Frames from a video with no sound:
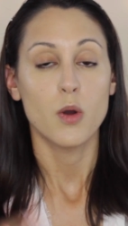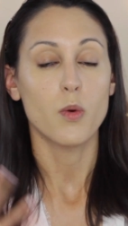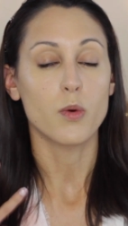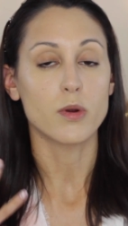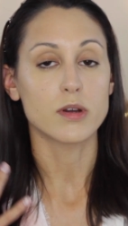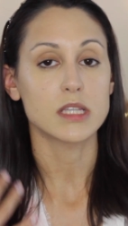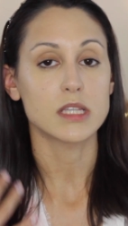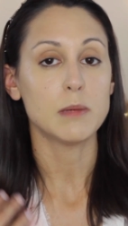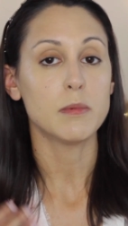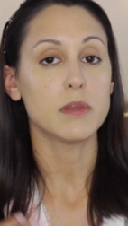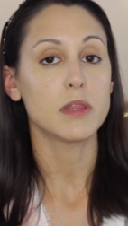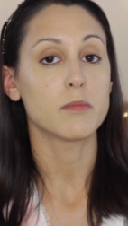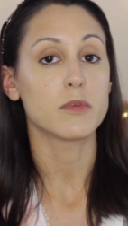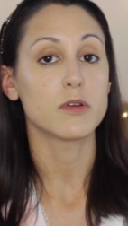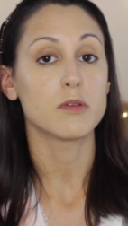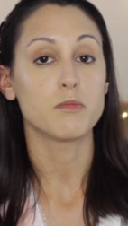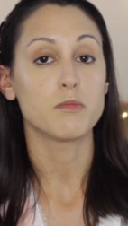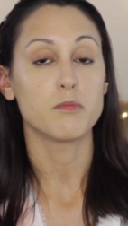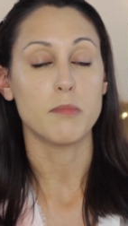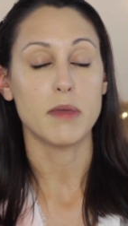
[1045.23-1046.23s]
or some of them
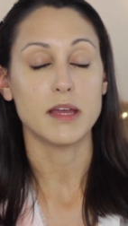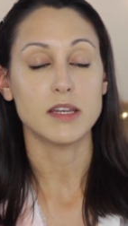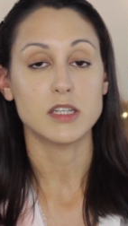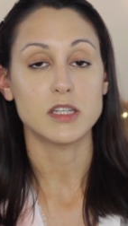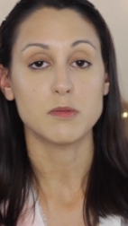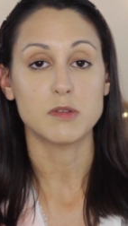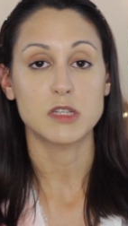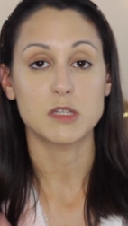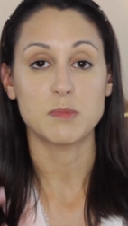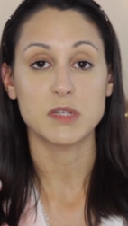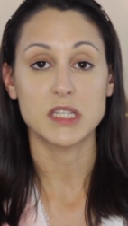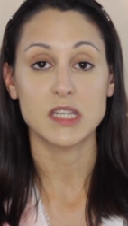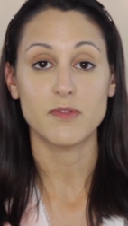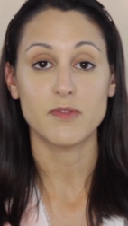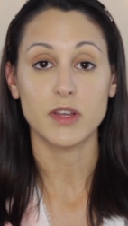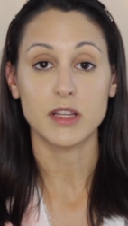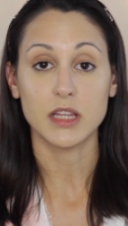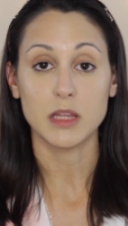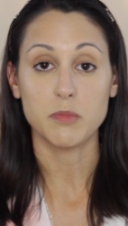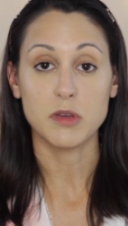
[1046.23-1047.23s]
are meant to
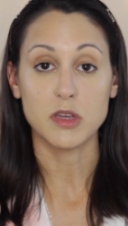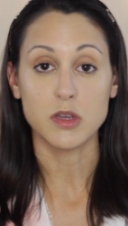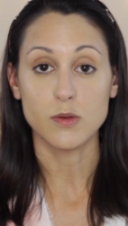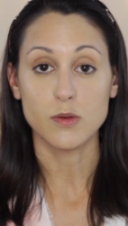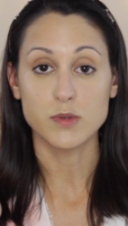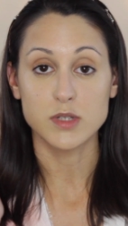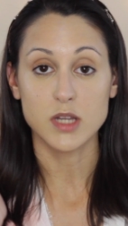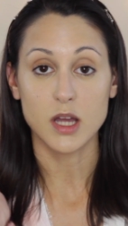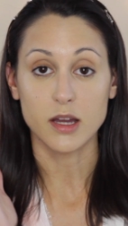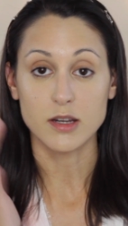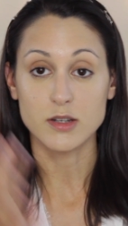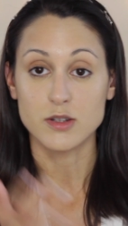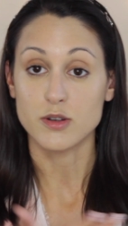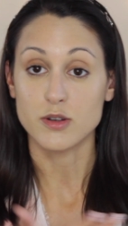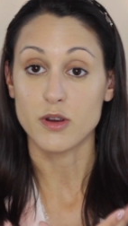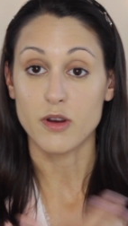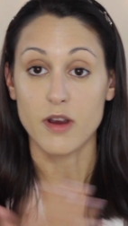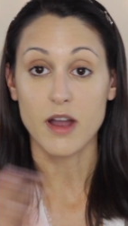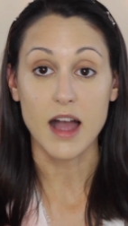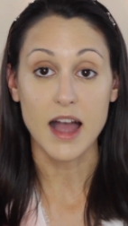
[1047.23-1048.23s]
specifically be used under
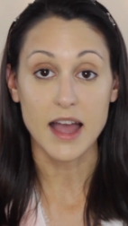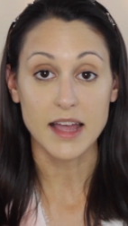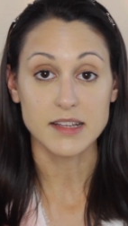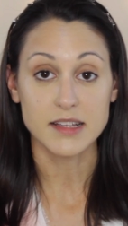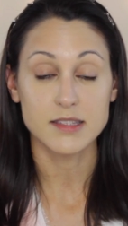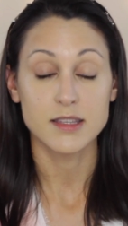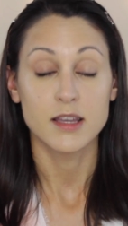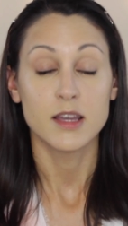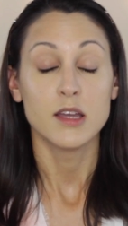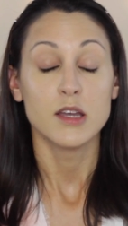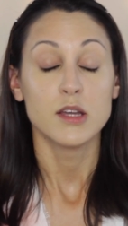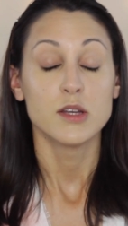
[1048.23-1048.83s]
your eyes.